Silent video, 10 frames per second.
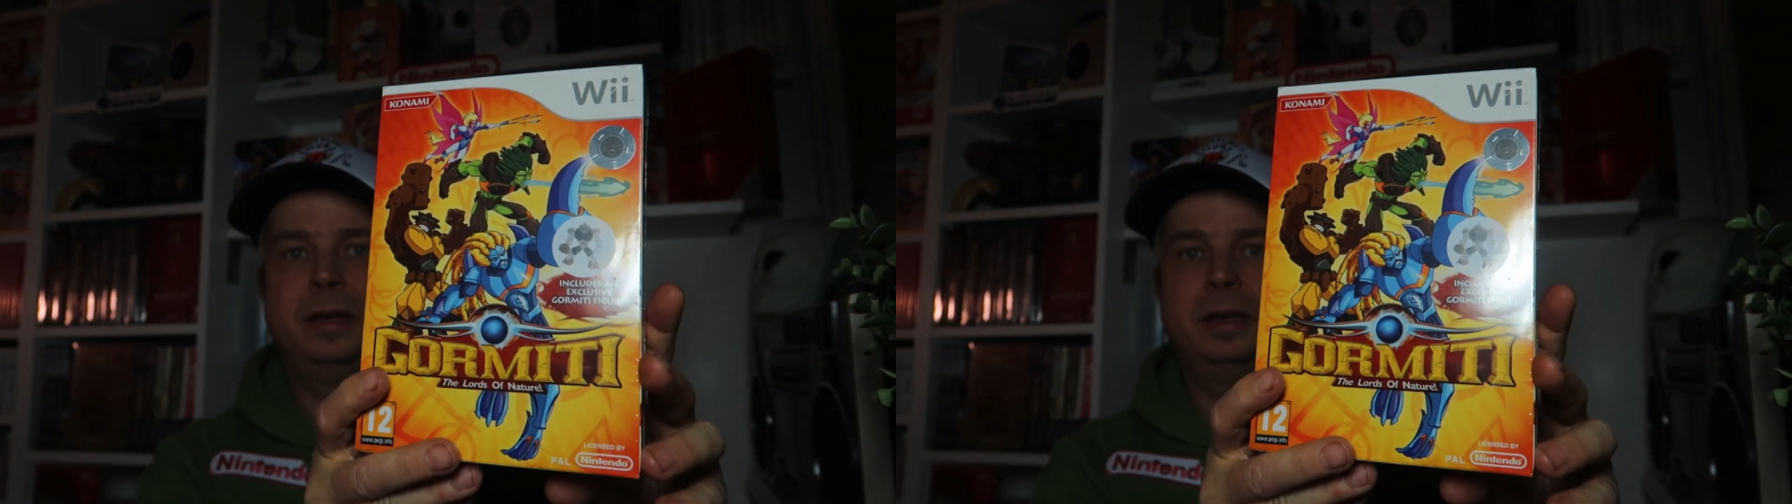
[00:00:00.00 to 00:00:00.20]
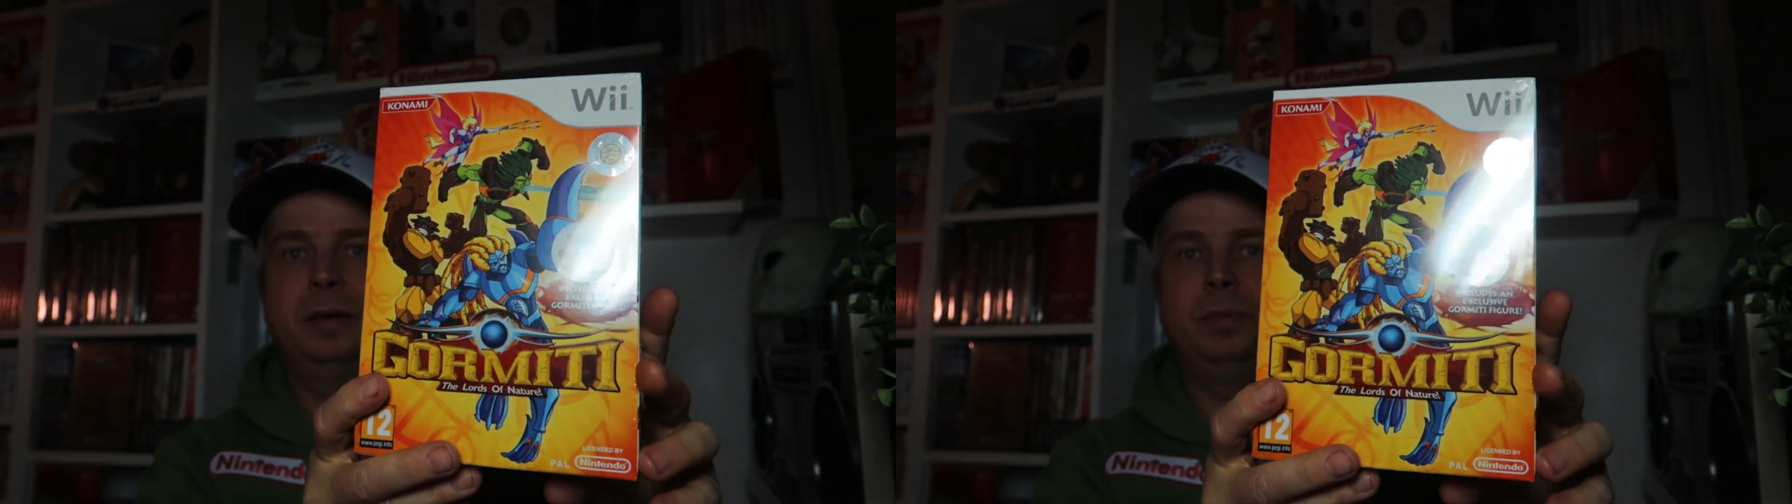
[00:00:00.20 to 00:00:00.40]

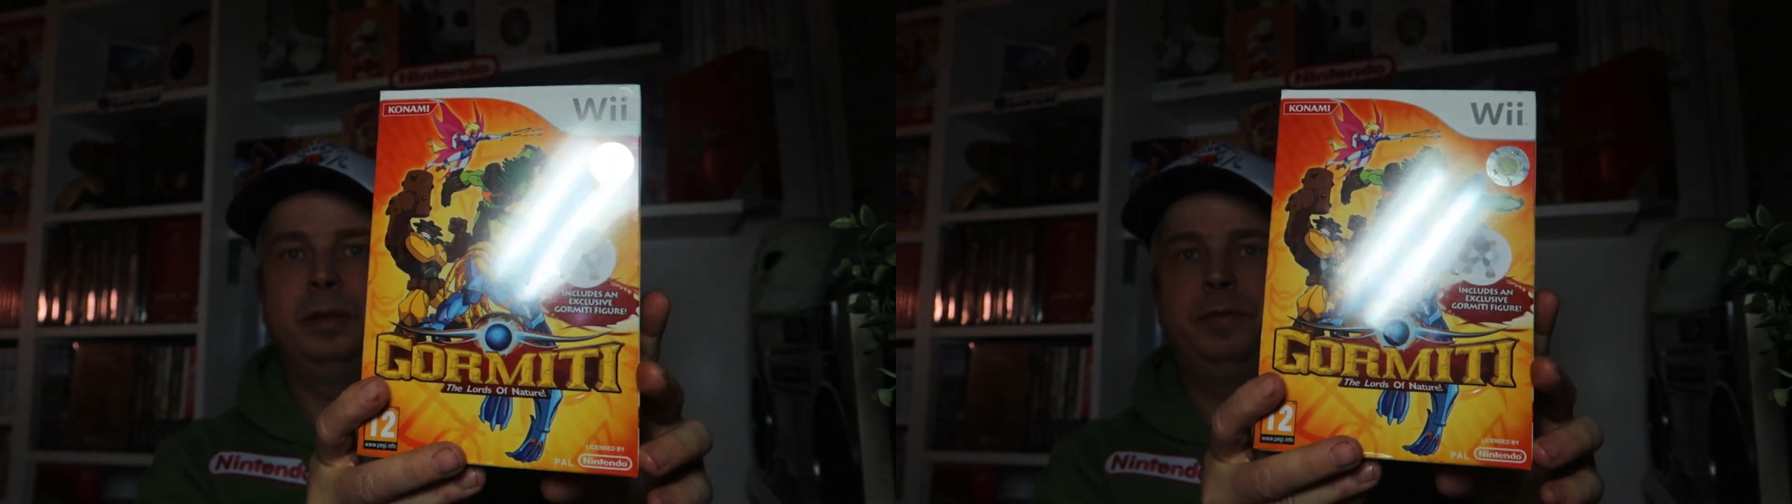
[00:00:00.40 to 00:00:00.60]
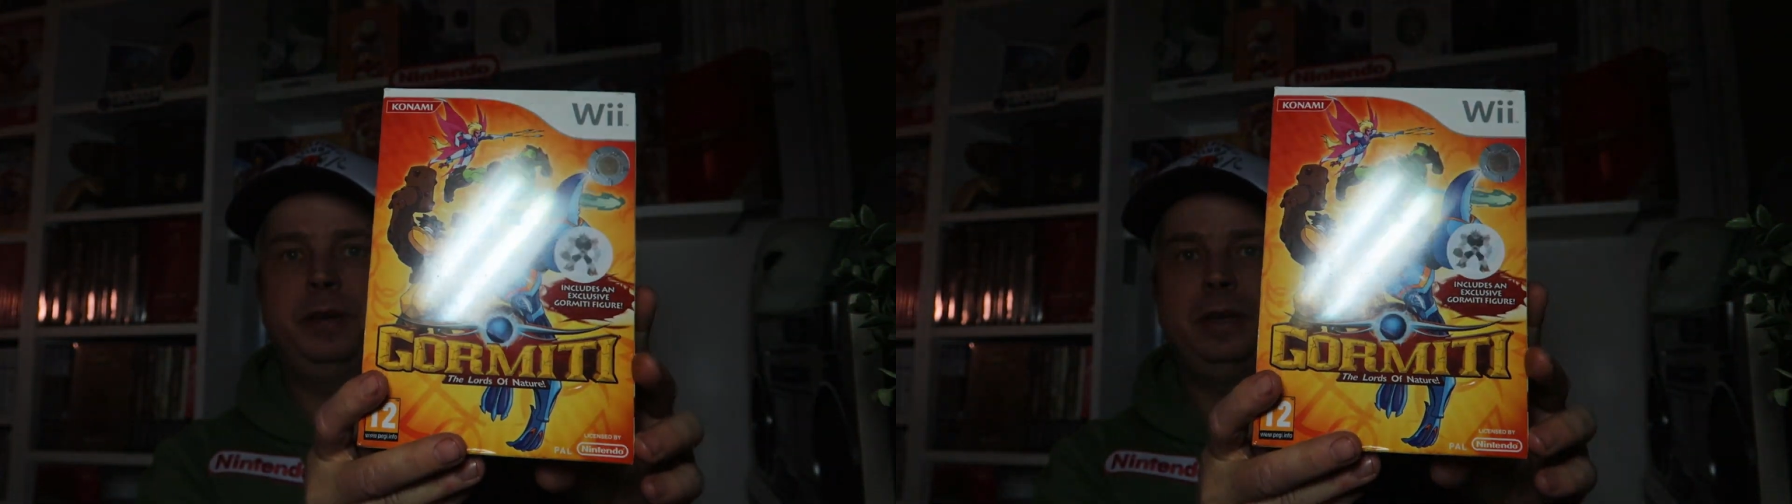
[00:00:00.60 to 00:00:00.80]
with
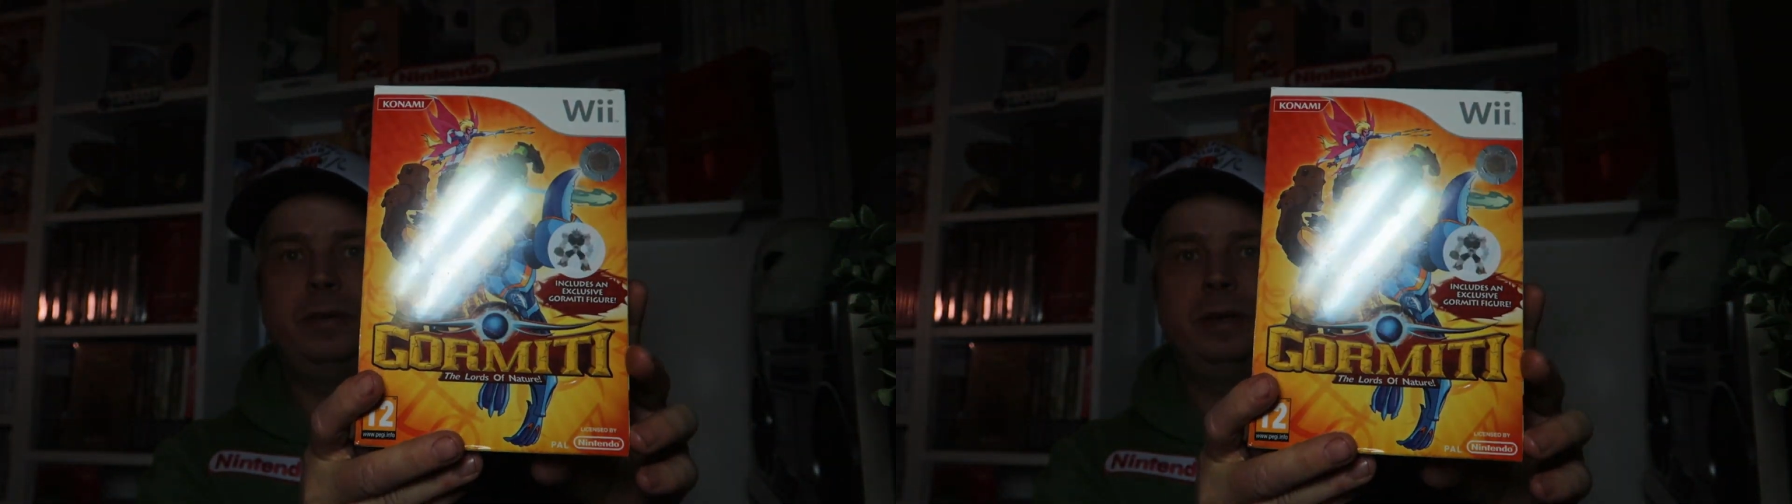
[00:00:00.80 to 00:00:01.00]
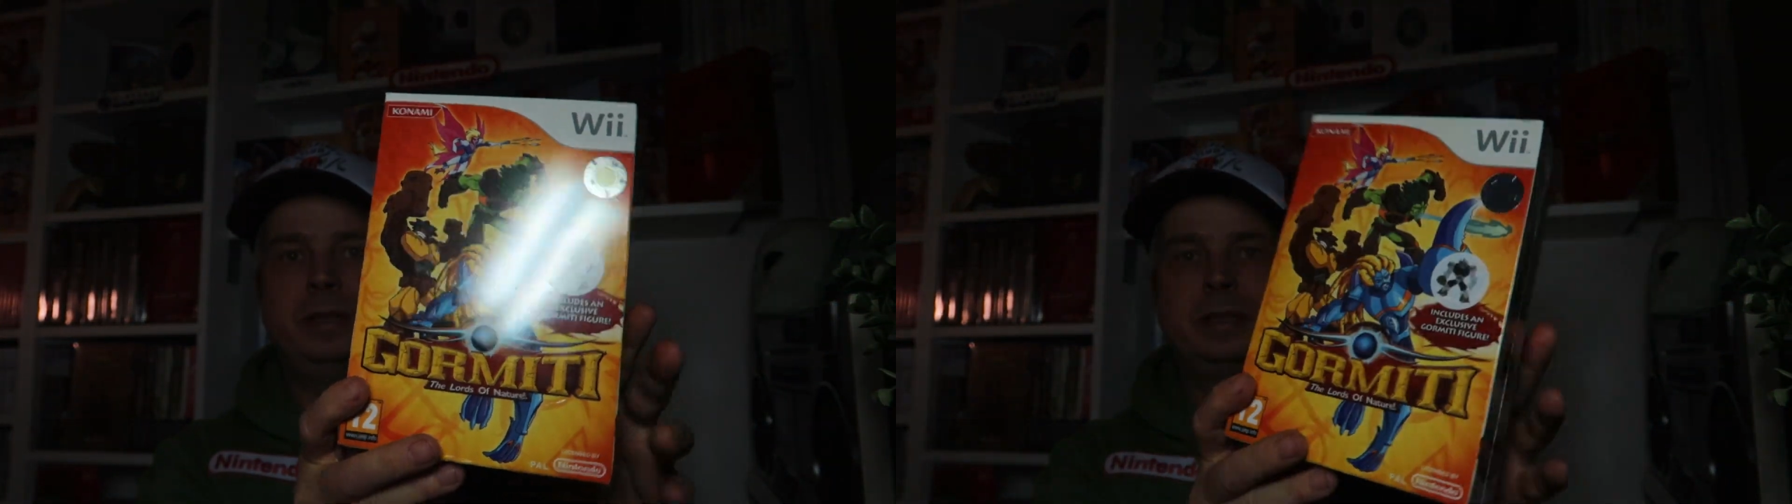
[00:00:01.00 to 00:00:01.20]
a
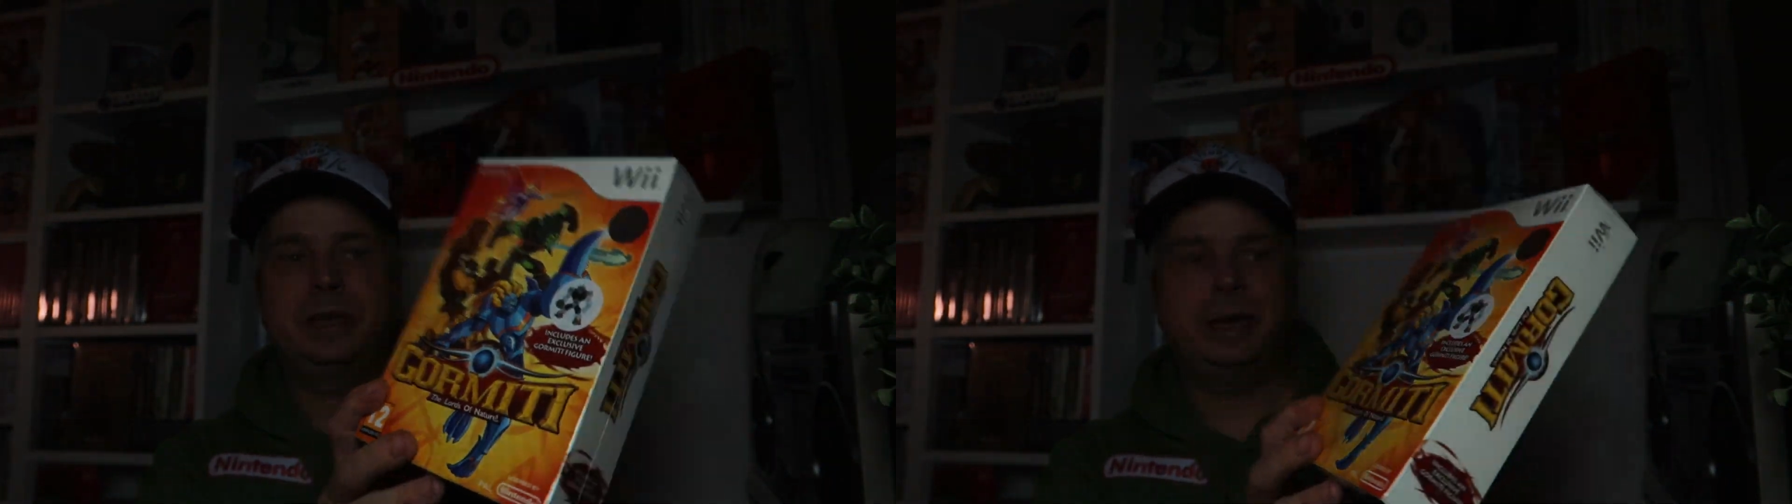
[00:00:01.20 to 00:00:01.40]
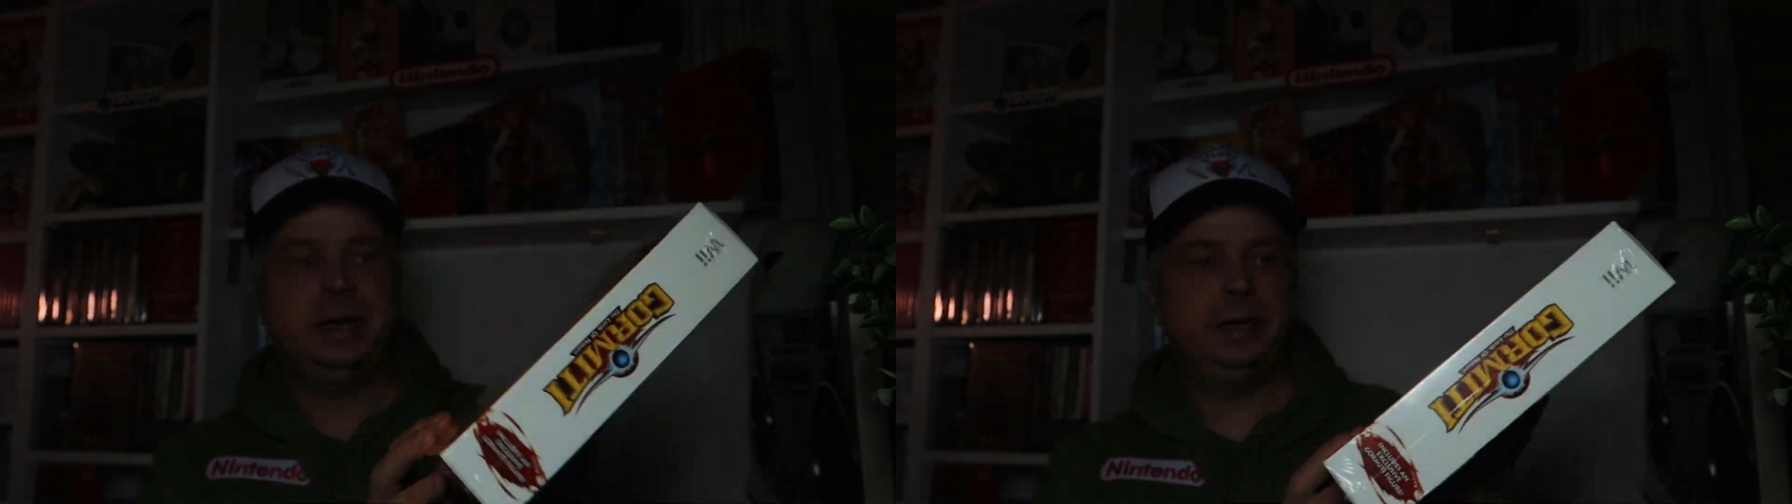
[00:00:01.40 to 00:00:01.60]
figure
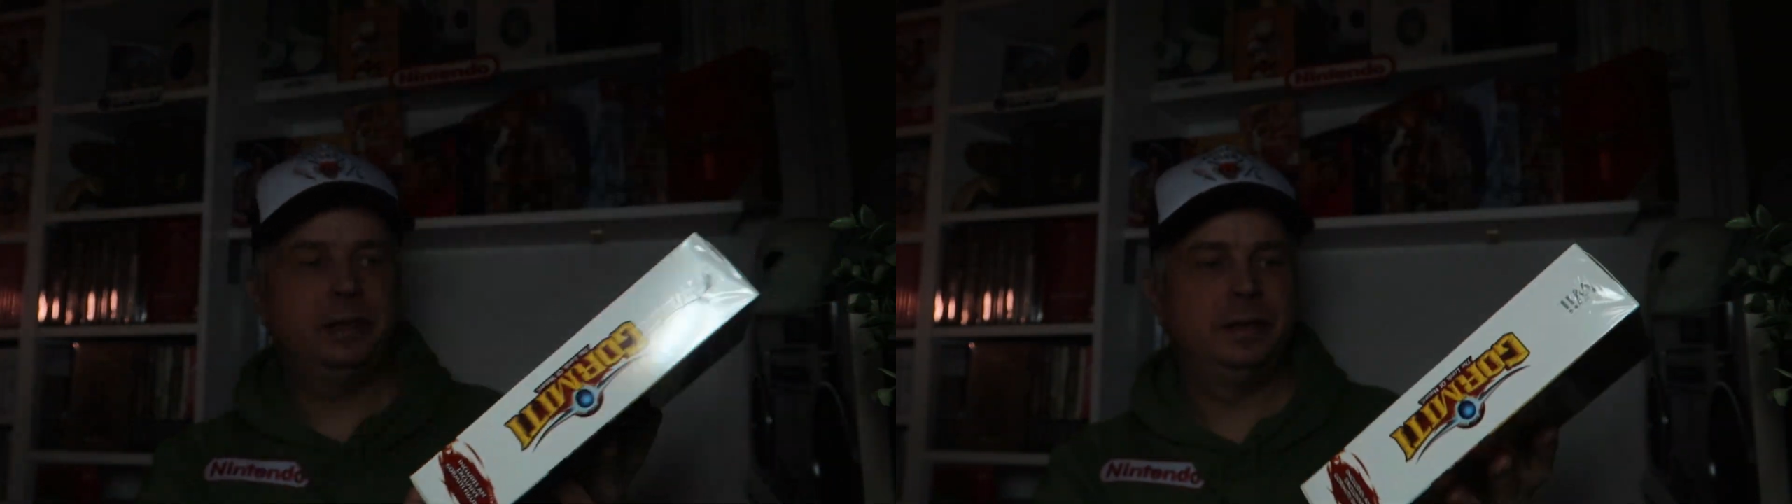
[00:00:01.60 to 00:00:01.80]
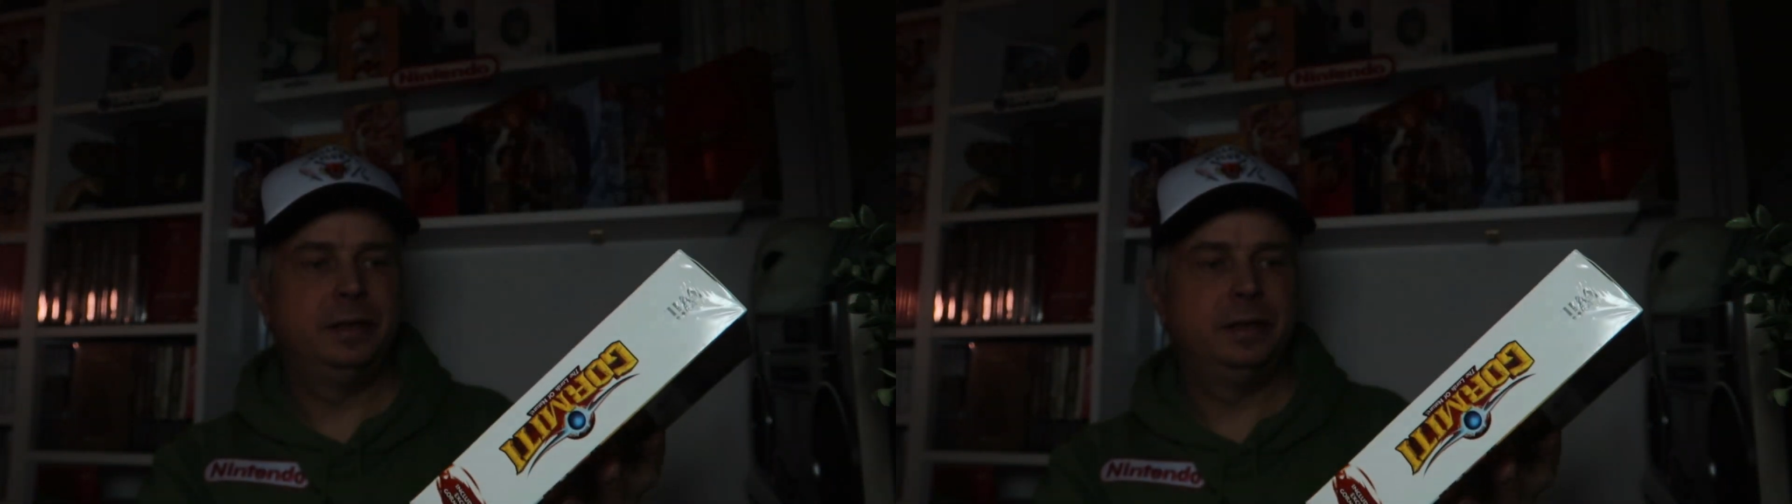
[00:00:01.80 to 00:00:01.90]
inside,